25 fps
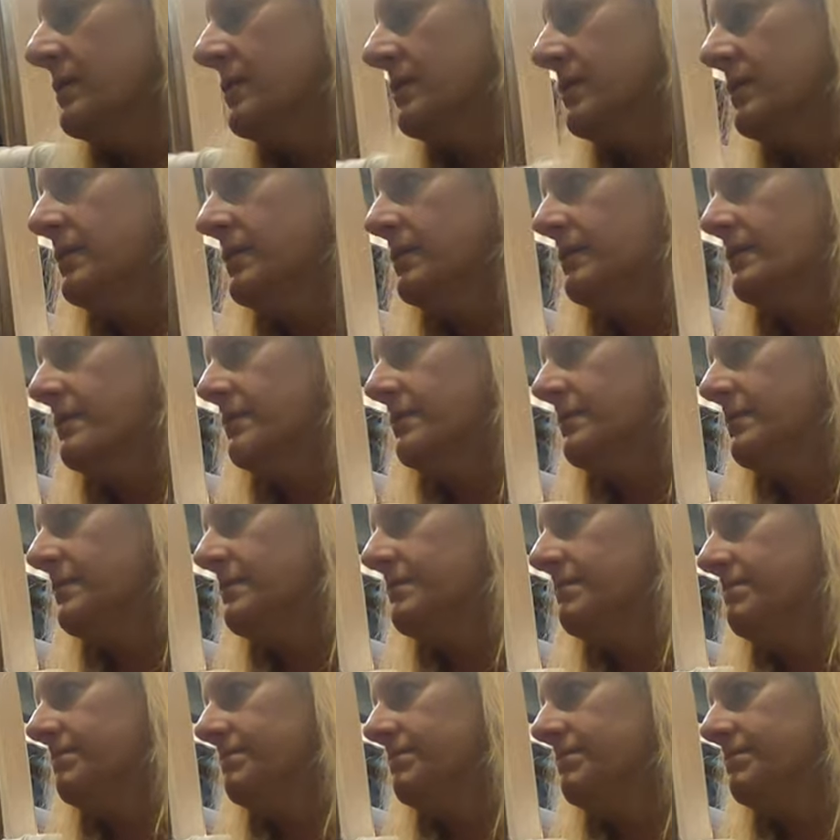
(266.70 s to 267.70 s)

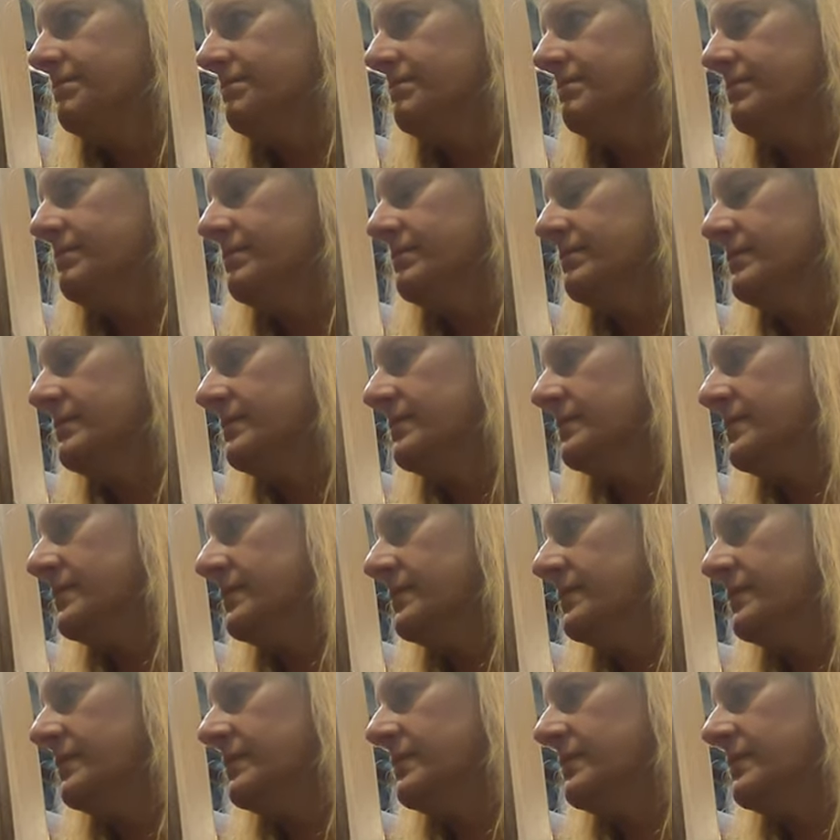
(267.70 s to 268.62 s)
Nobody speaks.